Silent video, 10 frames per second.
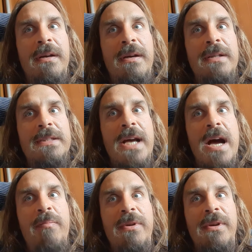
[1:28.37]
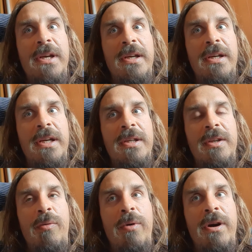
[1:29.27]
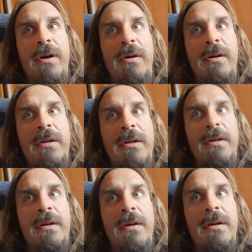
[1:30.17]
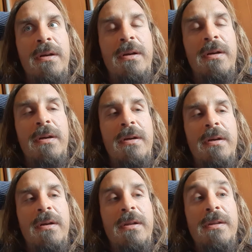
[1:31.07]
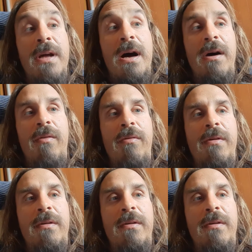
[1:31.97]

is happening in the world now.